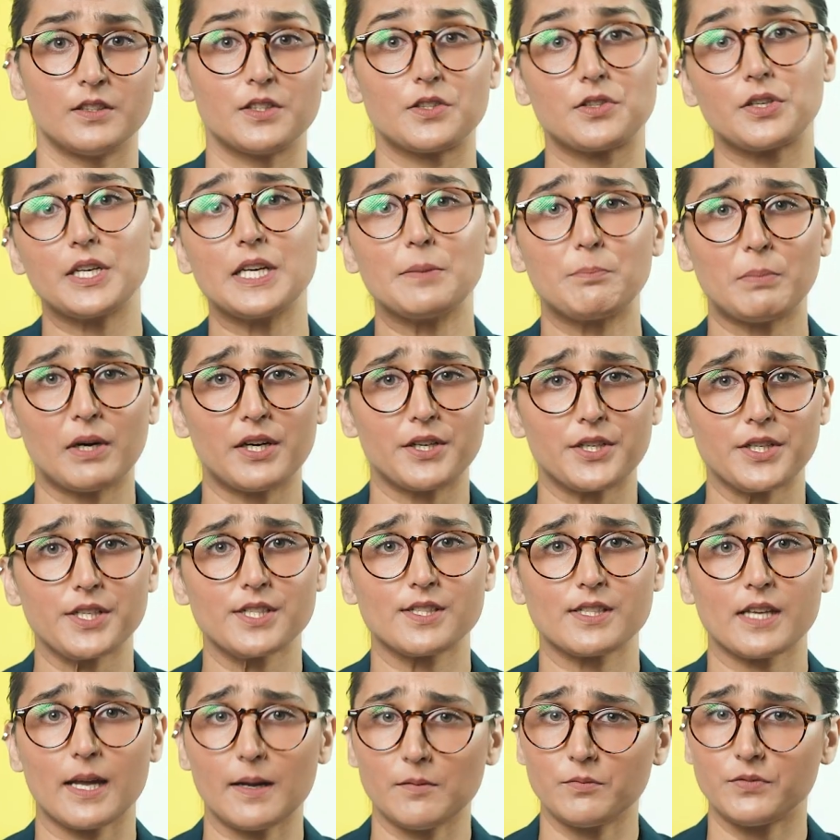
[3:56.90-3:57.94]
The three
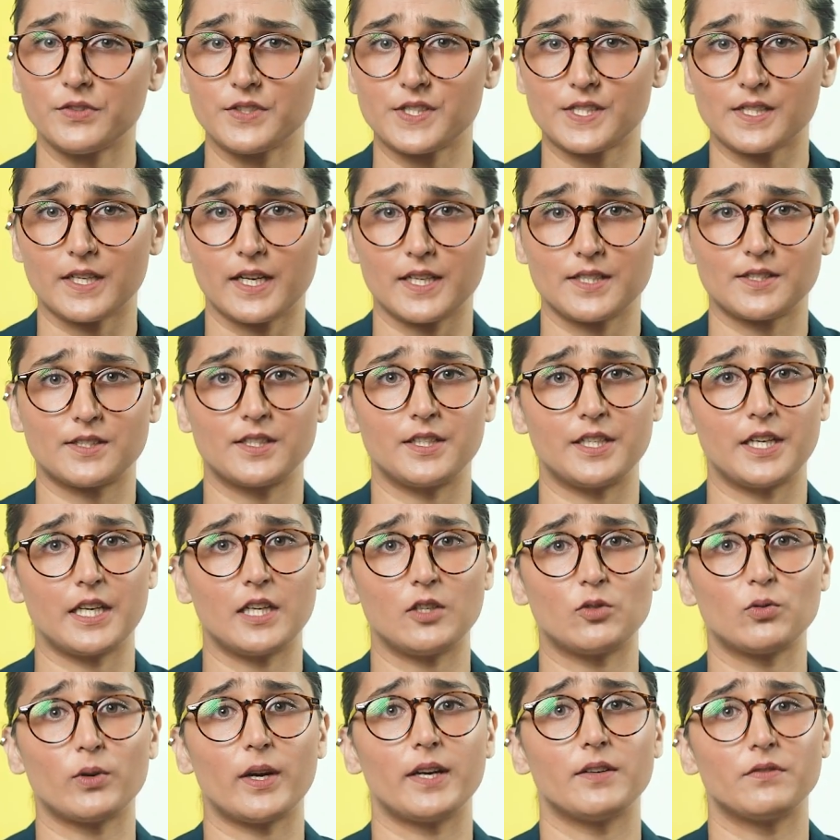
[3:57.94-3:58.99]
parties emphasized the
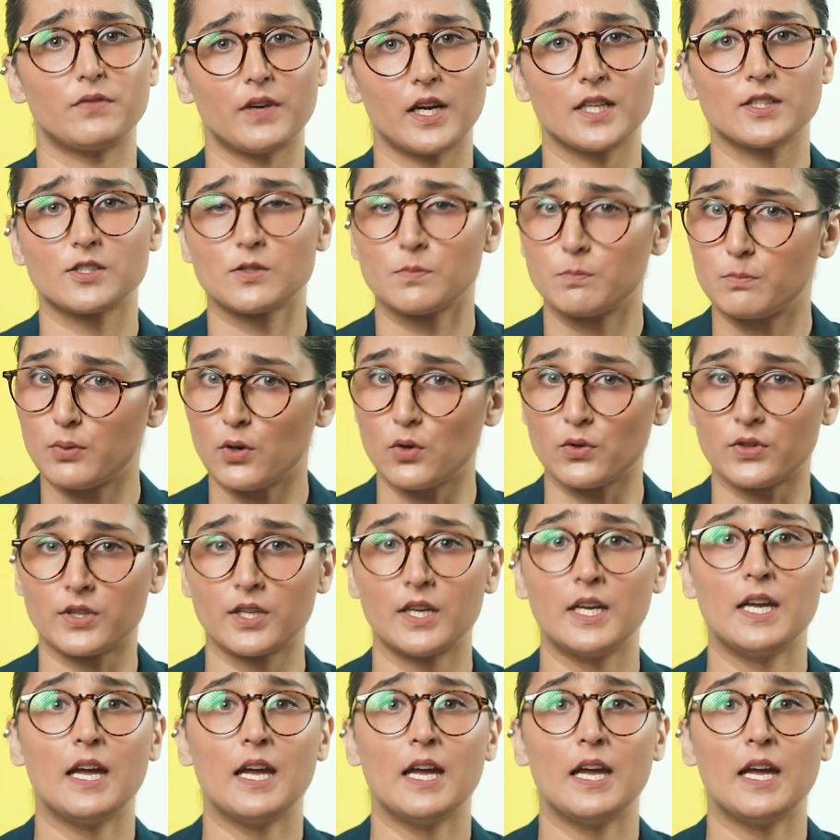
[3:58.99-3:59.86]
need to advance both